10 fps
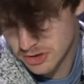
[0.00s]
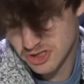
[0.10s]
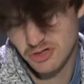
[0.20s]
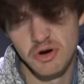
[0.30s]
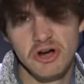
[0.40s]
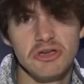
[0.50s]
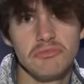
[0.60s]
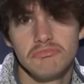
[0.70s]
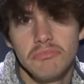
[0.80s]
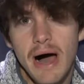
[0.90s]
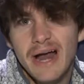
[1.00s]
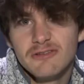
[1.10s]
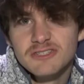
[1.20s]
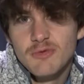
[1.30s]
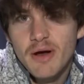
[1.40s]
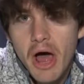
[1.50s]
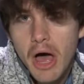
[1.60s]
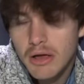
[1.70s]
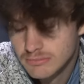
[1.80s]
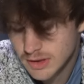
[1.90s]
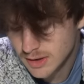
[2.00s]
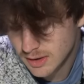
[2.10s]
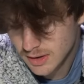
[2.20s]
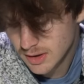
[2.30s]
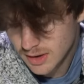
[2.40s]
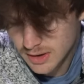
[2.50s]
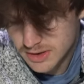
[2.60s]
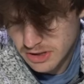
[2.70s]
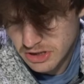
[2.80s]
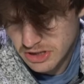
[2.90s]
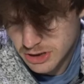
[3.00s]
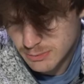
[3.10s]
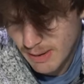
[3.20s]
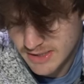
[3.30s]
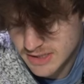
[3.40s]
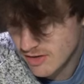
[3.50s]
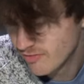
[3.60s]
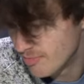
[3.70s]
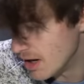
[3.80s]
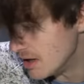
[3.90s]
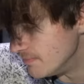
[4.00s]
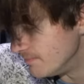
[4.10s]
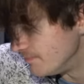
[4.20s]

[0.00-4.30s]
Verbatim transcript: should work. I don't see why not. It's a little expensive, but